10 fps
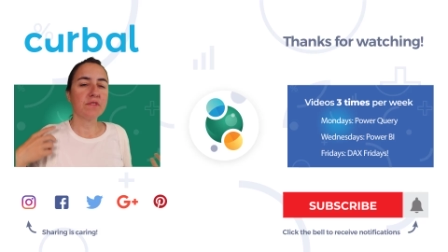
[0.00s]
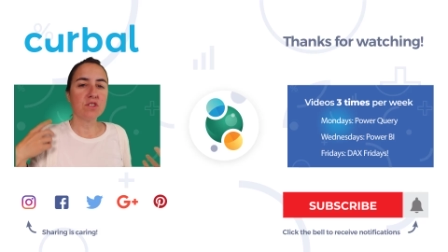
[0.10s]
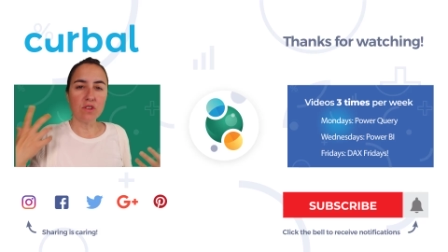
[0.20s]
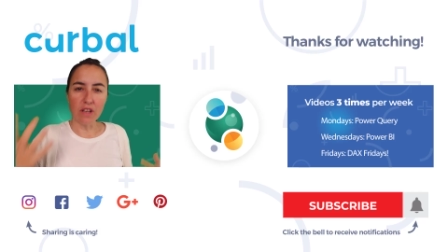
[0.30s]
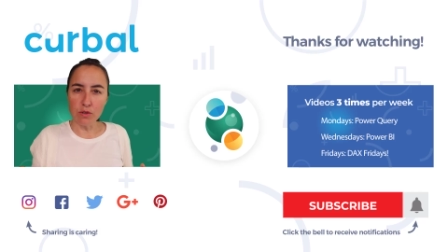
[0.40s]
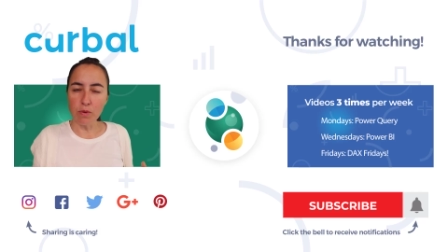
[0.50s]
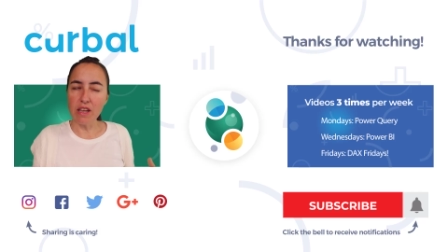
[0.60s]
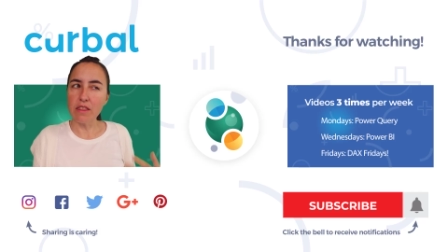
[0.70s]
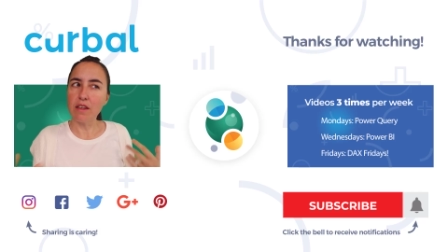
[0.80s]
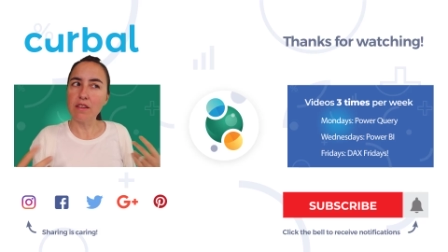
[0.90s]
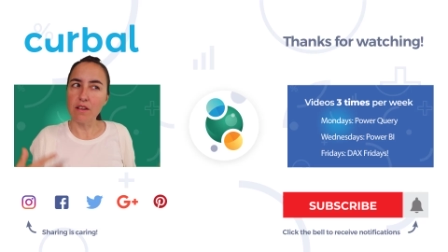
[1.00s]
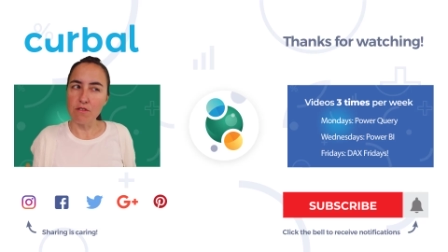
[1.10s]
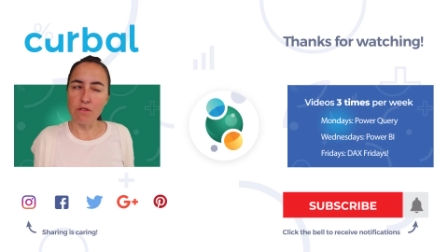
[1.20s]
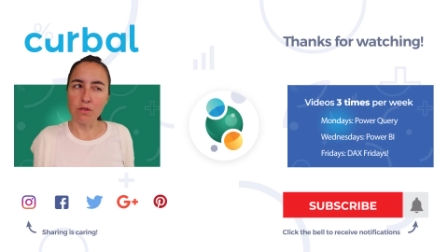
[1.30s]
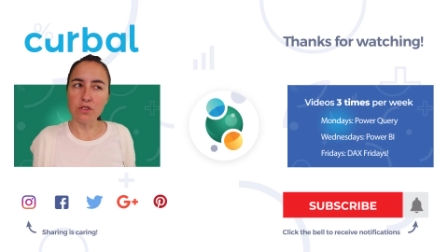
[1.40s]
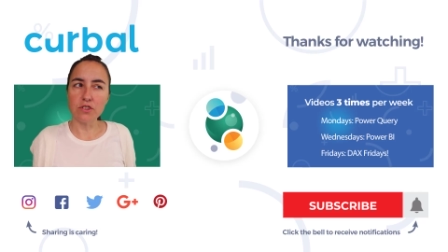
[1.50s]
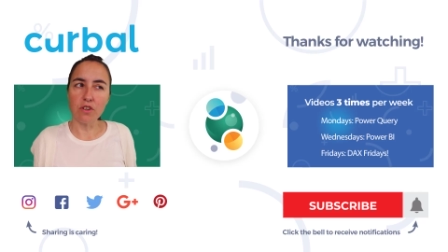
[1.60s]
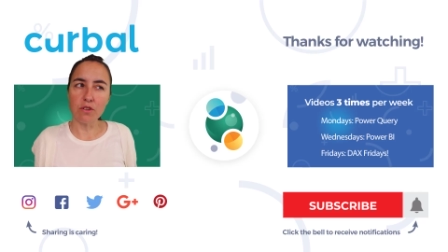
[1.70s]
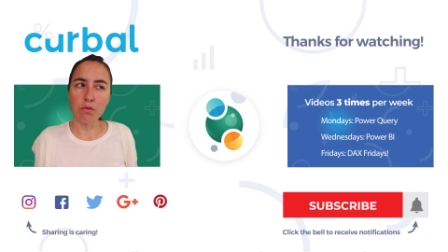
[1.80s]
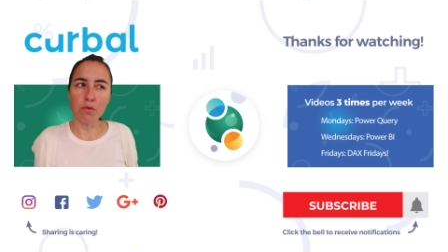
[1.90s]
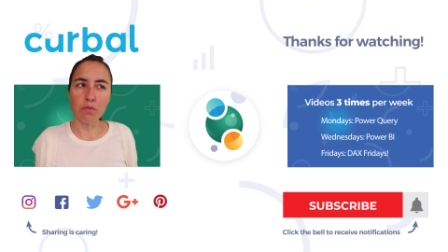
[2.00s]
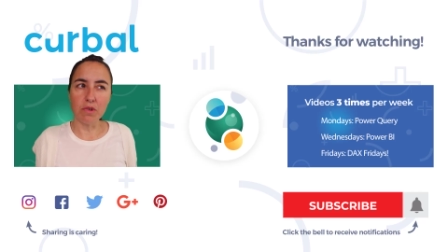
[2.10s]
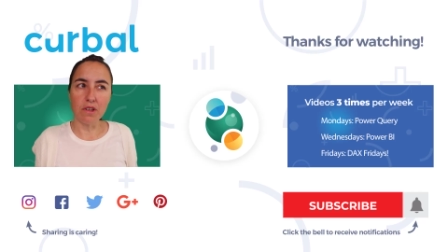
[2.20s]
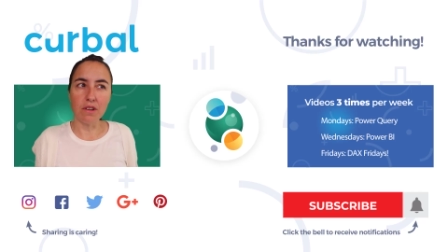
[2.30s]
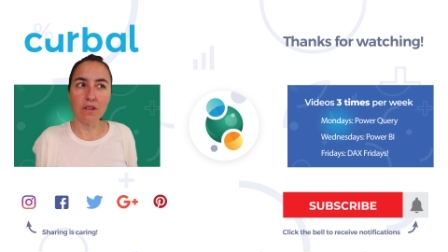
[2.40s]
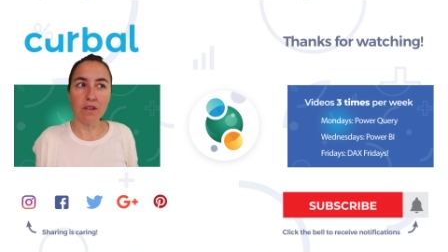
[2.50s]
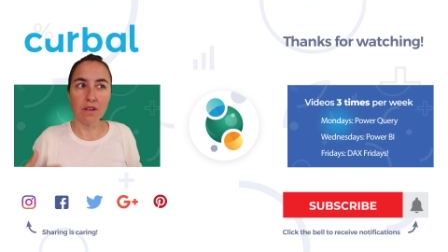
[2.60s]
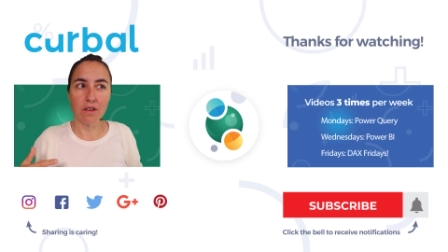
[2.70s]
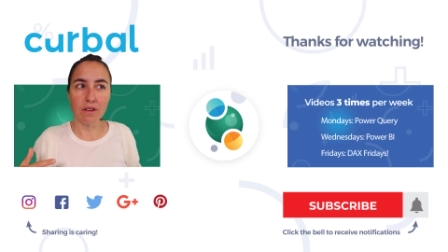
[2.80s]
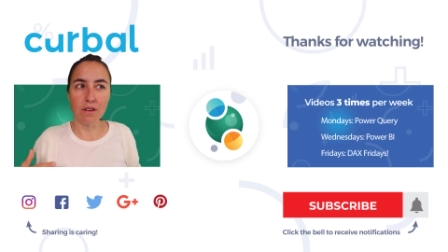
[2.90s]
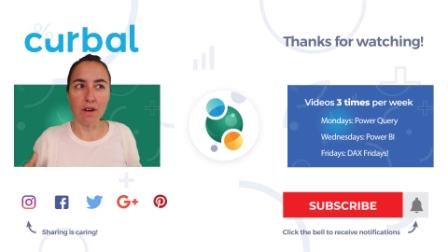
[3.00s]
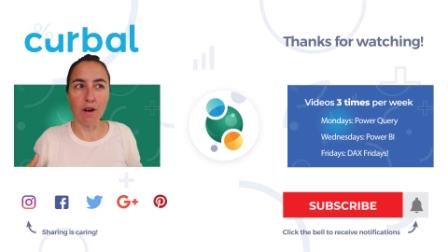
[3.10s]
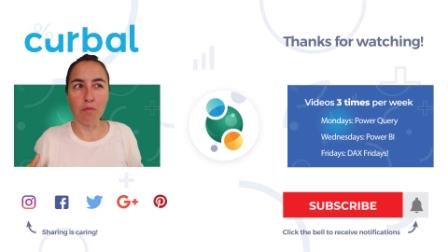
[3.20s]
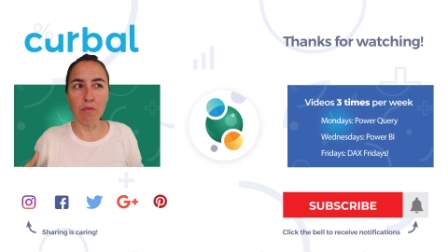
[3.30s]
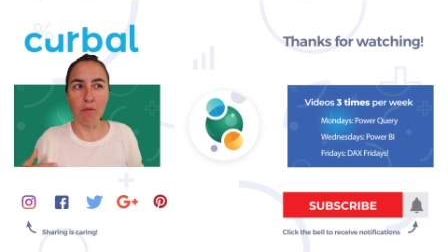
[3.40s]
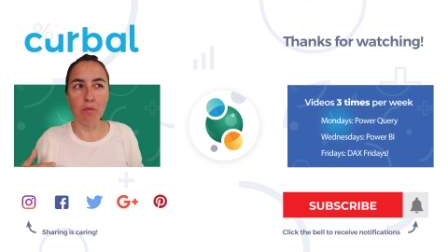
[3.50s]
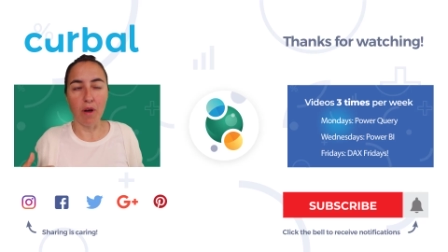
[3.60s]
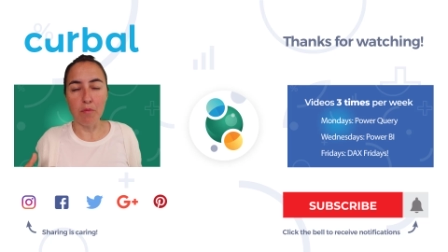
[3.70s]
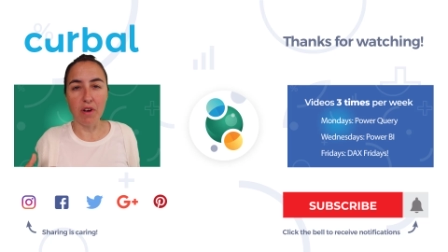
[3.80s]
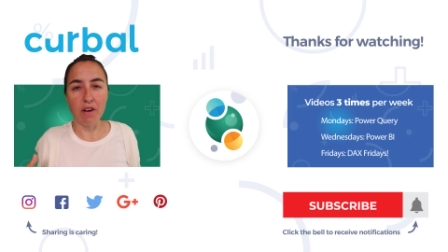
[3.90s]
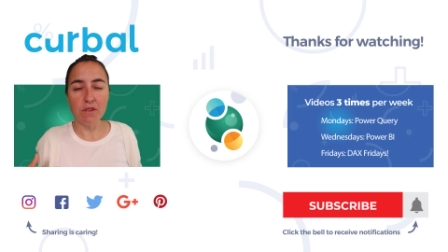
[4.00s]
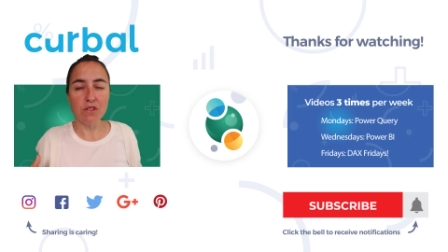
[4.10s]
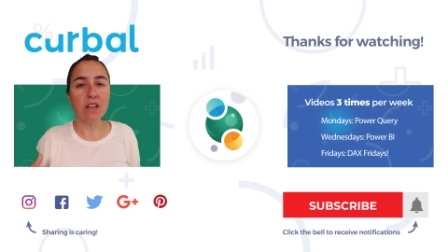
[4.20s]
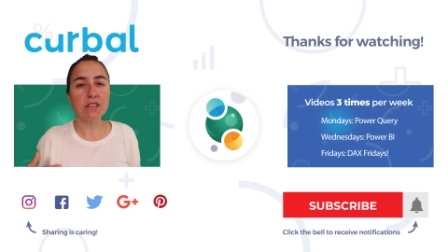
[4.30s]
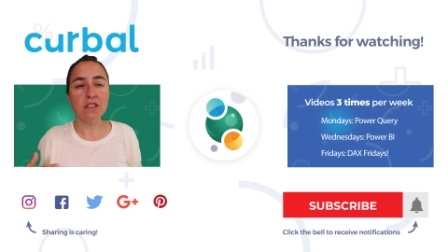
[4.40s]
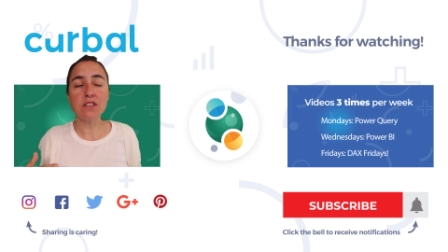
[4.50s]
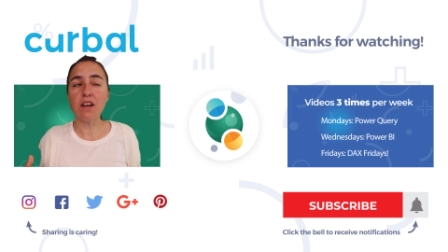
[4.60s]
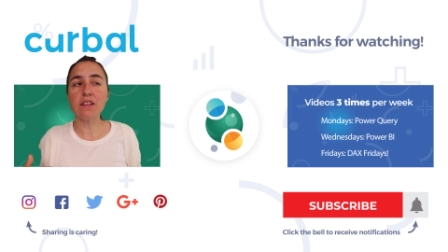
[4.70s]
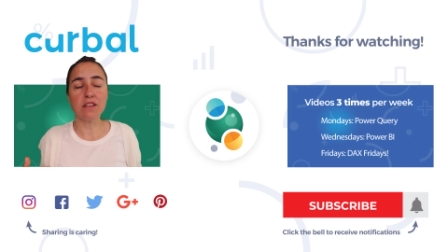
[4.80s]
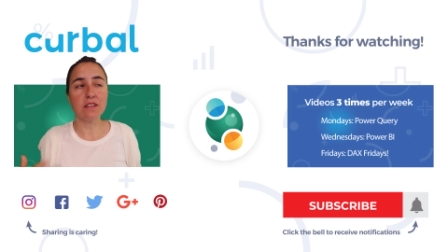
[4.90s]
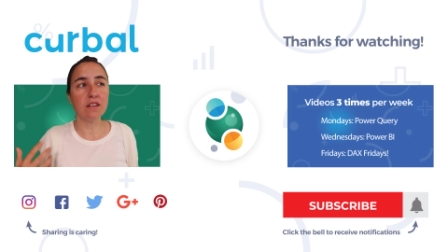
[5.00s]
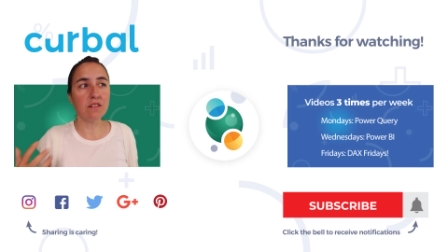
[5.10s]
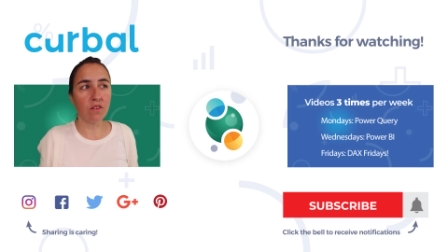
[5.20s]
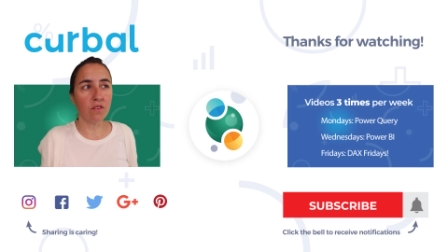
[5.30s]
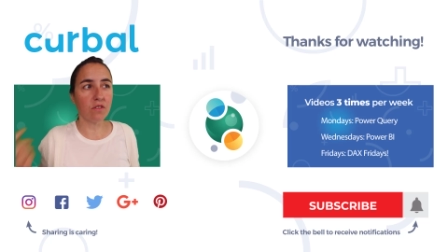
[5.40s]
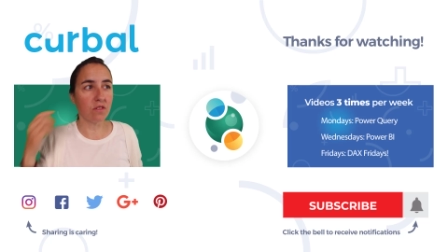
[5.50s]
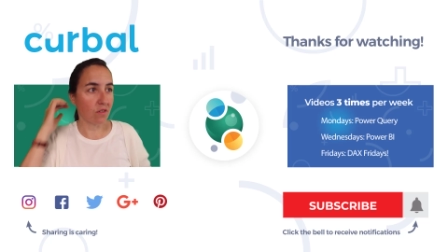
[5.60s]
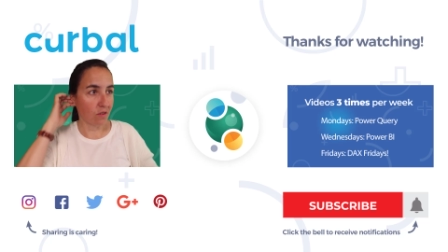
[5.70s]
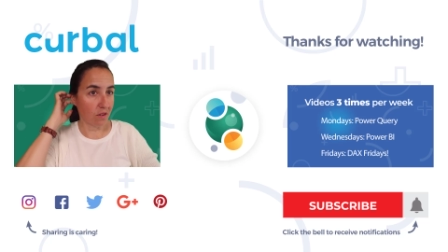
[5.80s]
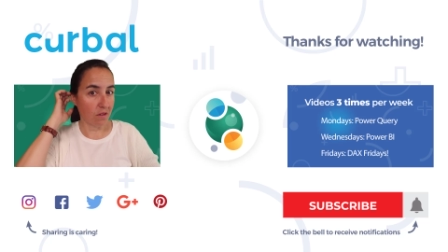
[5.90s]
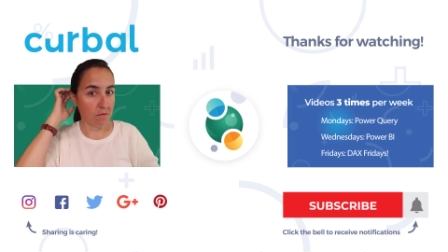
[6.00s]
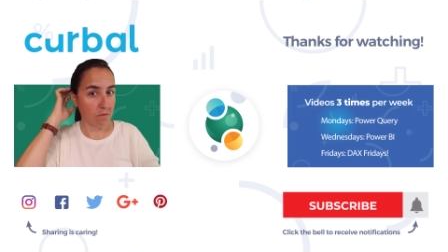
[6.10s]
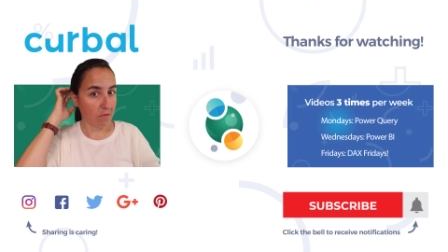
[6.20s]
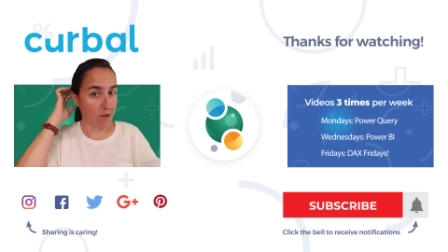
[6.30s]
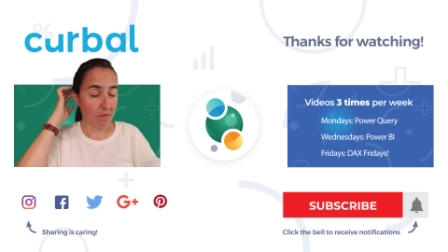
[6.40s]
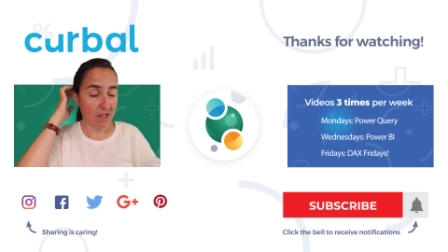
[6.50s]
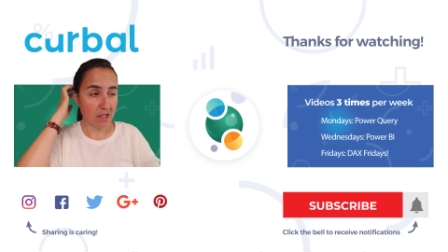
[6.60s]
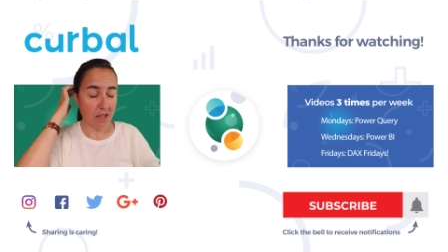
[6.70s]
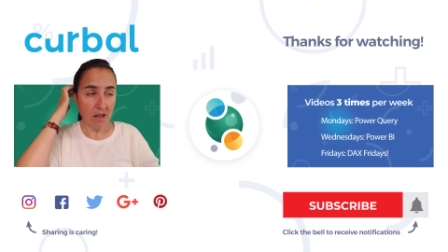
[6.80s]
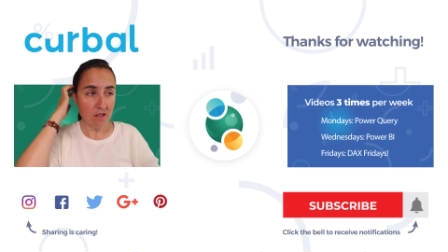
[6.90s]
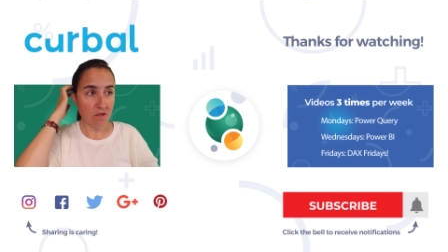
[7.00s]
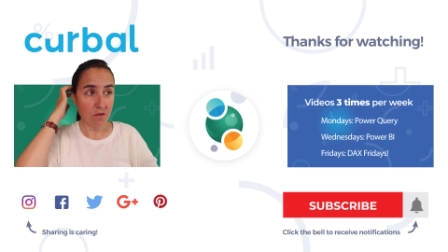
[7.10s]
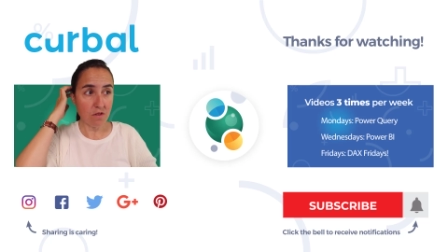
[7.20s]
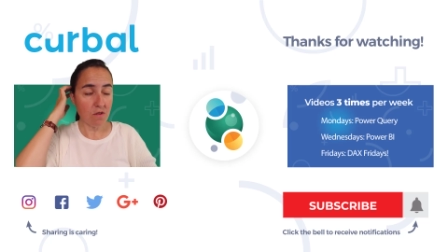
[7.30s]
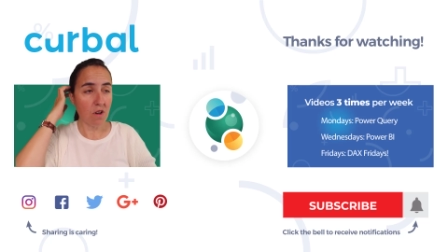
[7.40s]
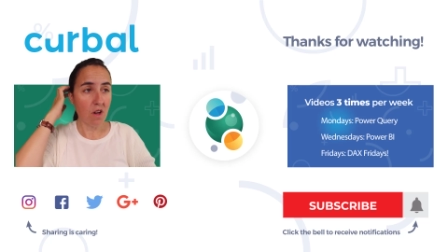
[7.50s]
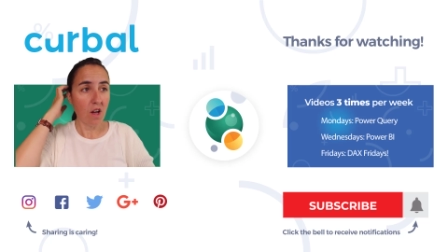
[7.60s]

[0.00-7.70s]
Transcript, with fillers: So that's why I think the rows chart would be a, a, a better visualization like they did on, on the image that I show you.